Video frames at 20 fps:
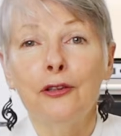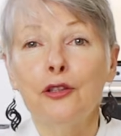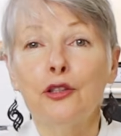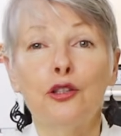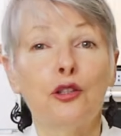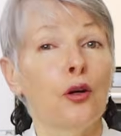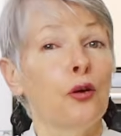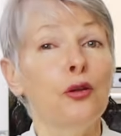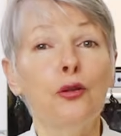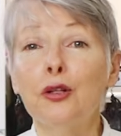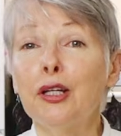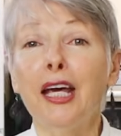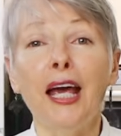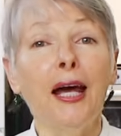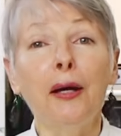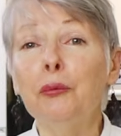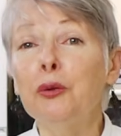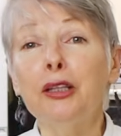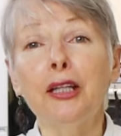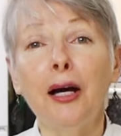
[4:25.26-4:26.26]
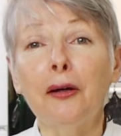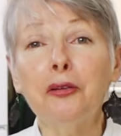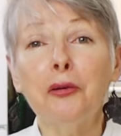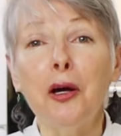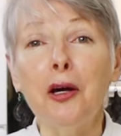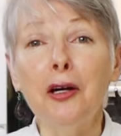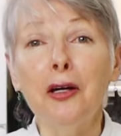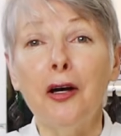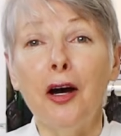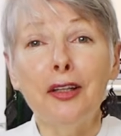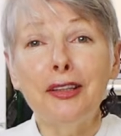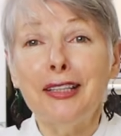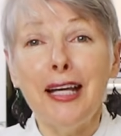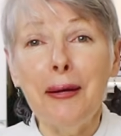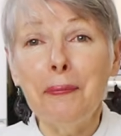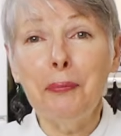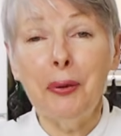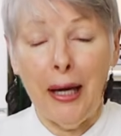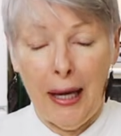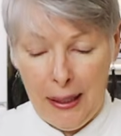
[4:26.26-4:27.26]
So you can without a
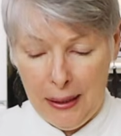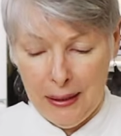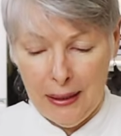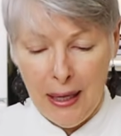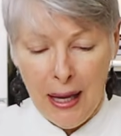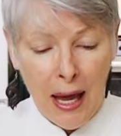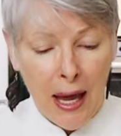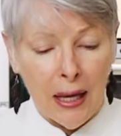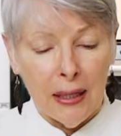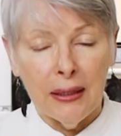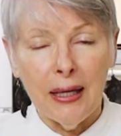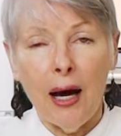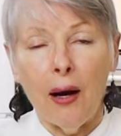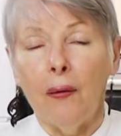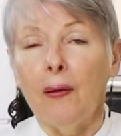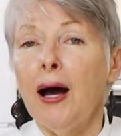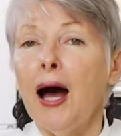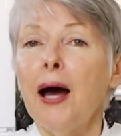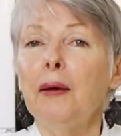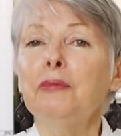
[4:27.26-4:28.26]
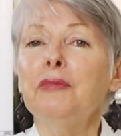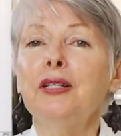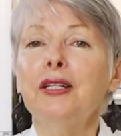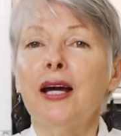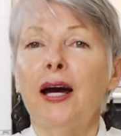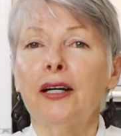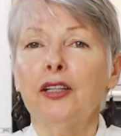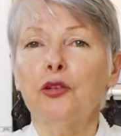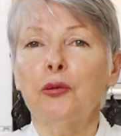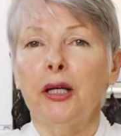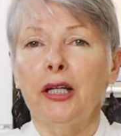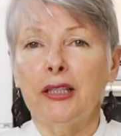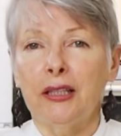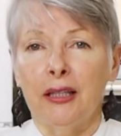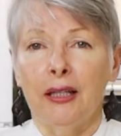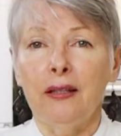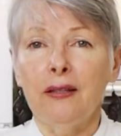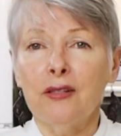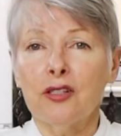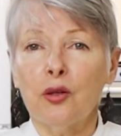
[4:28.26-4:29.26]
template. Now I'm
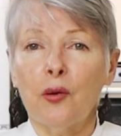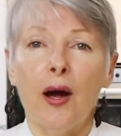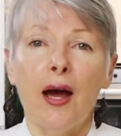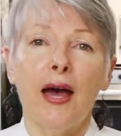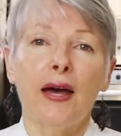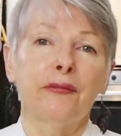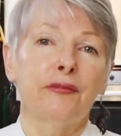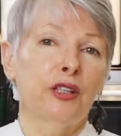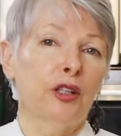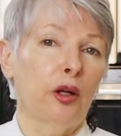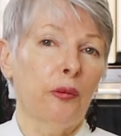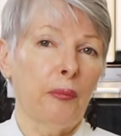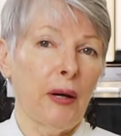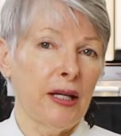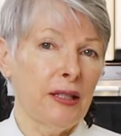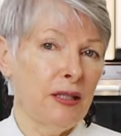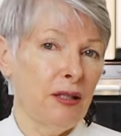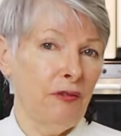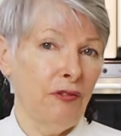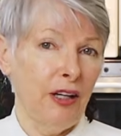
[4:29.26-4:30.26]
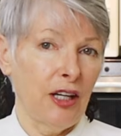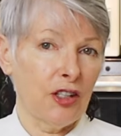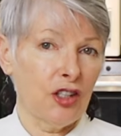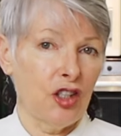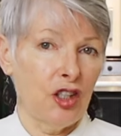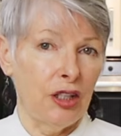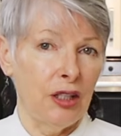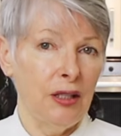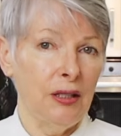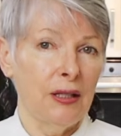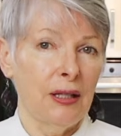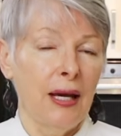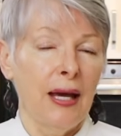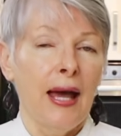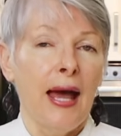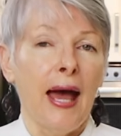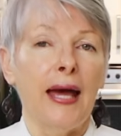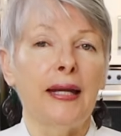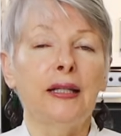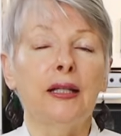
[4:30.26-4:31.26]
dehydrating, so I have it on my Tiflex sheet
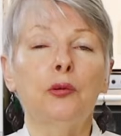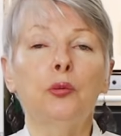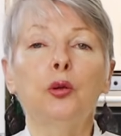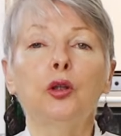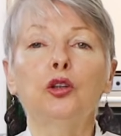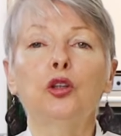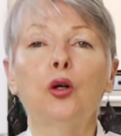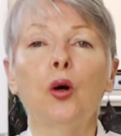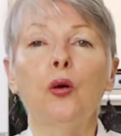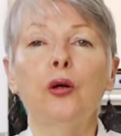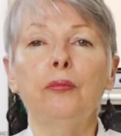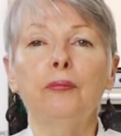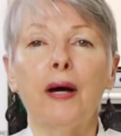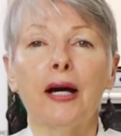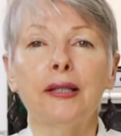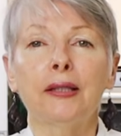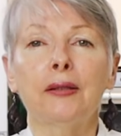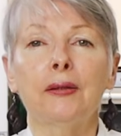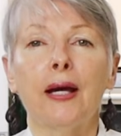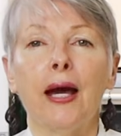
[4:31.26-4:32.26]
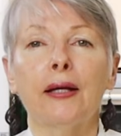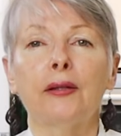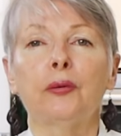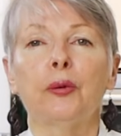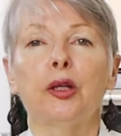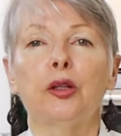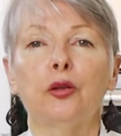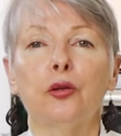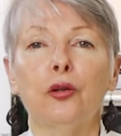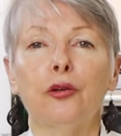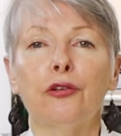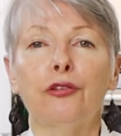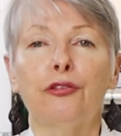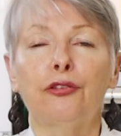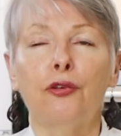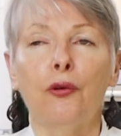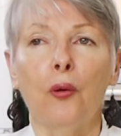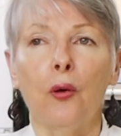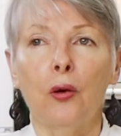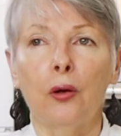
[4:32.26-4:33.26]
and it will go in my dehydrator
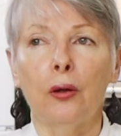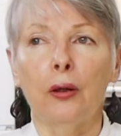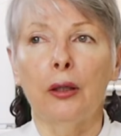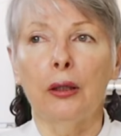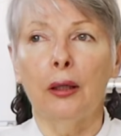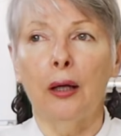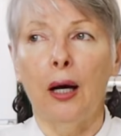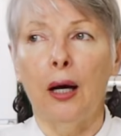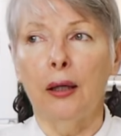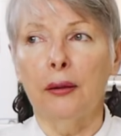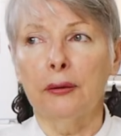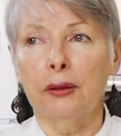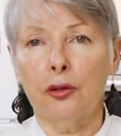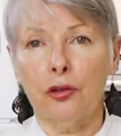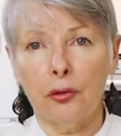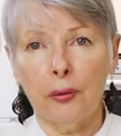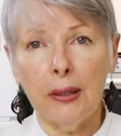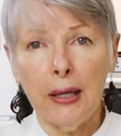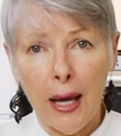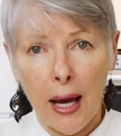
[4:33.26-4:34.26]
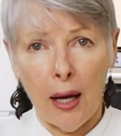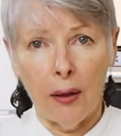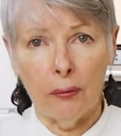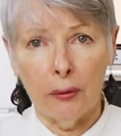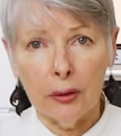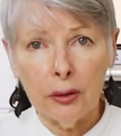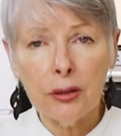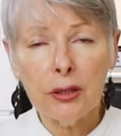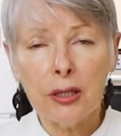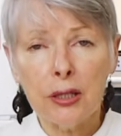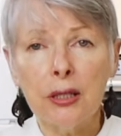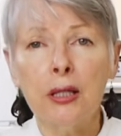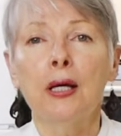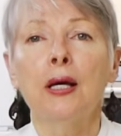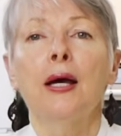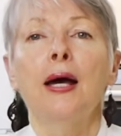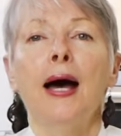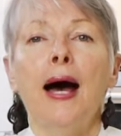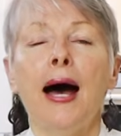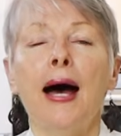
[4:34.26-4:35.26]
for 3 hours
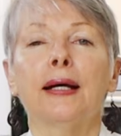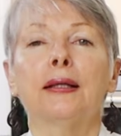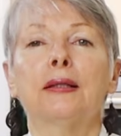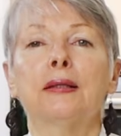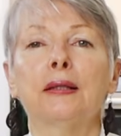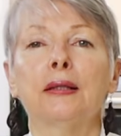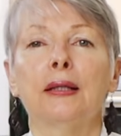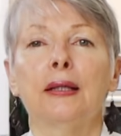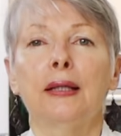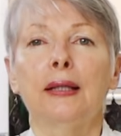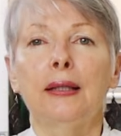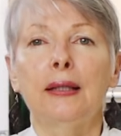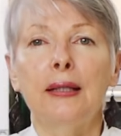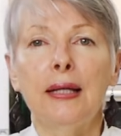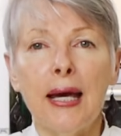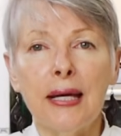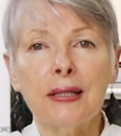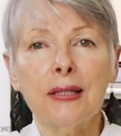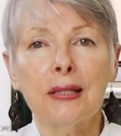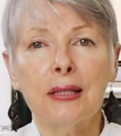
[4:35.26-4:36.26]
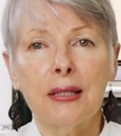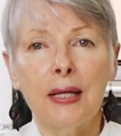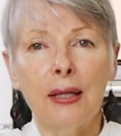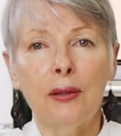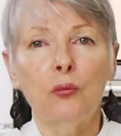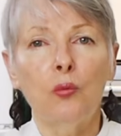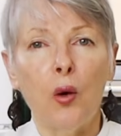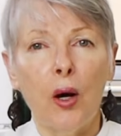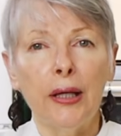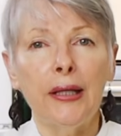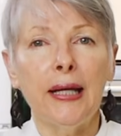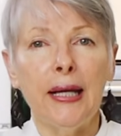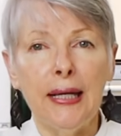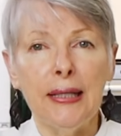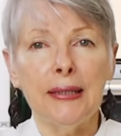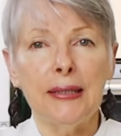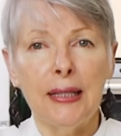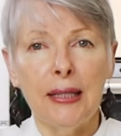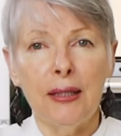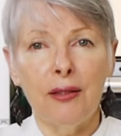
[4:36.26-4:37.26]
at less than
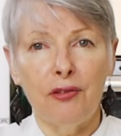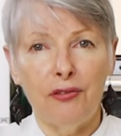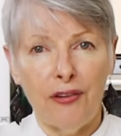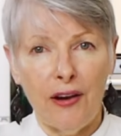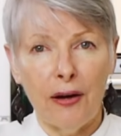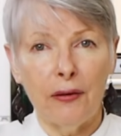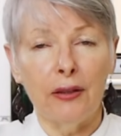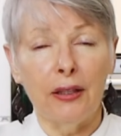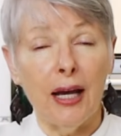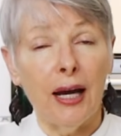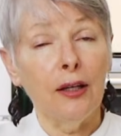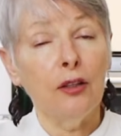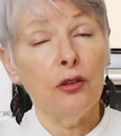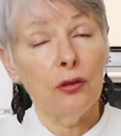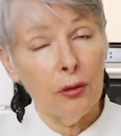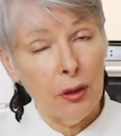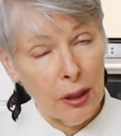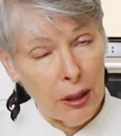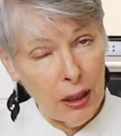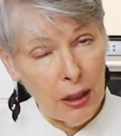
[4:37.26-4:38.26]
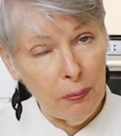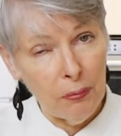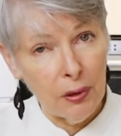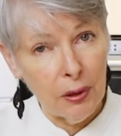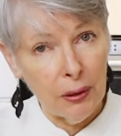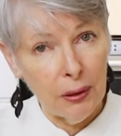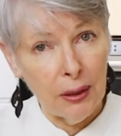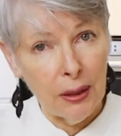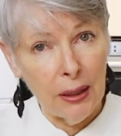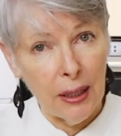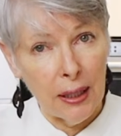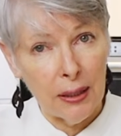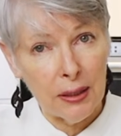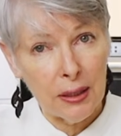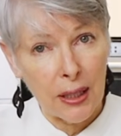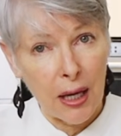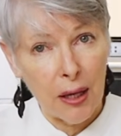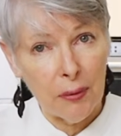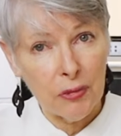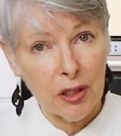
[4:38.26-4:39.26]
118 Fahrenheit to keep the
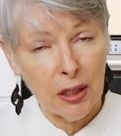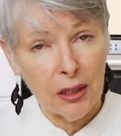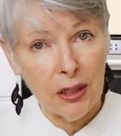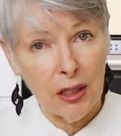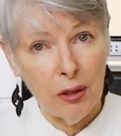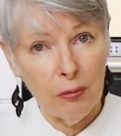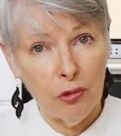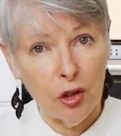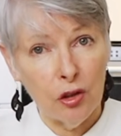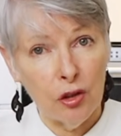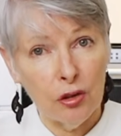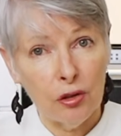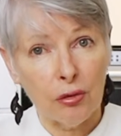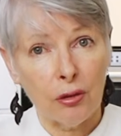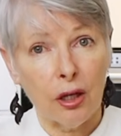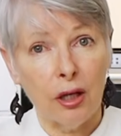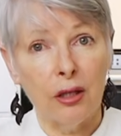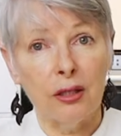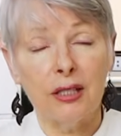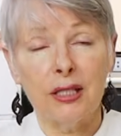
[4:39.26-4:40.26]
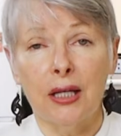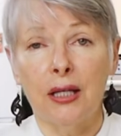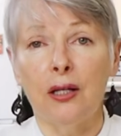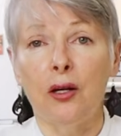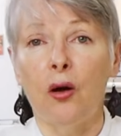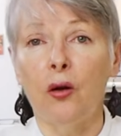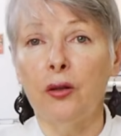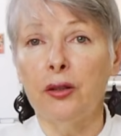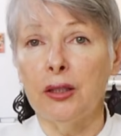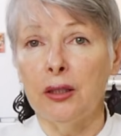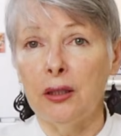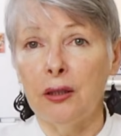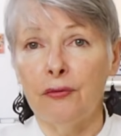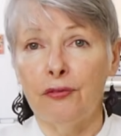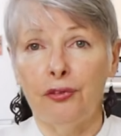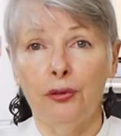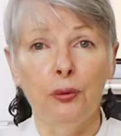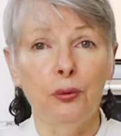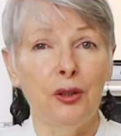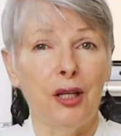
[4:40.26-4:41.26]
enzymes and keep the nutrients in all the
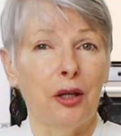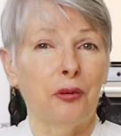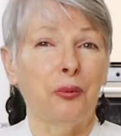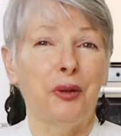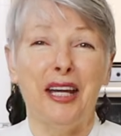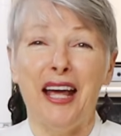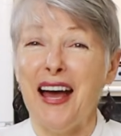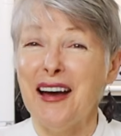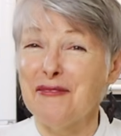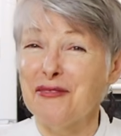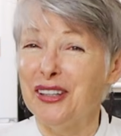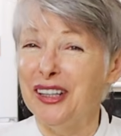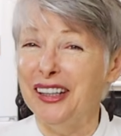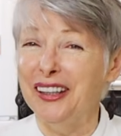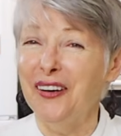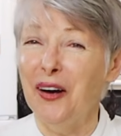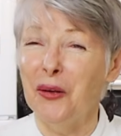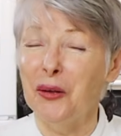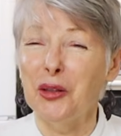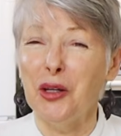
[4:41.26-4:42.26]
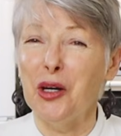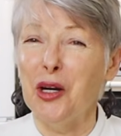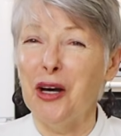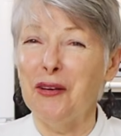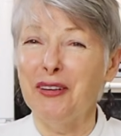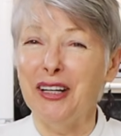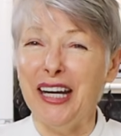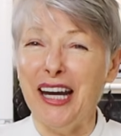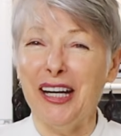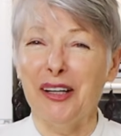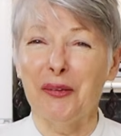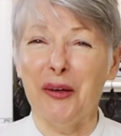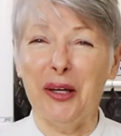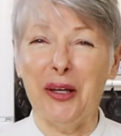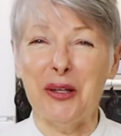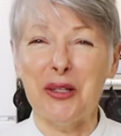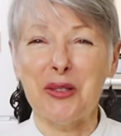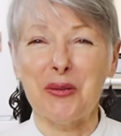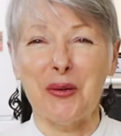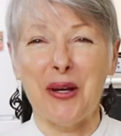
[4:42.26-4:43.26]
food that we have here, all the lovely
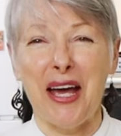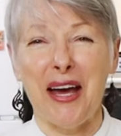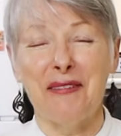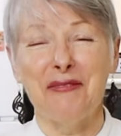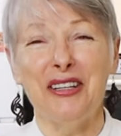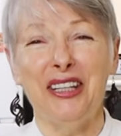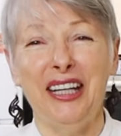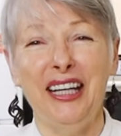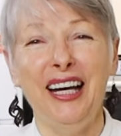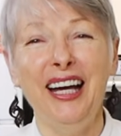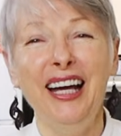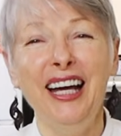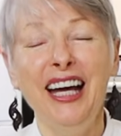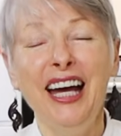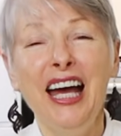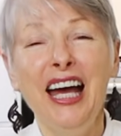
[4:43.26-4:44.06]
ingredients we have here.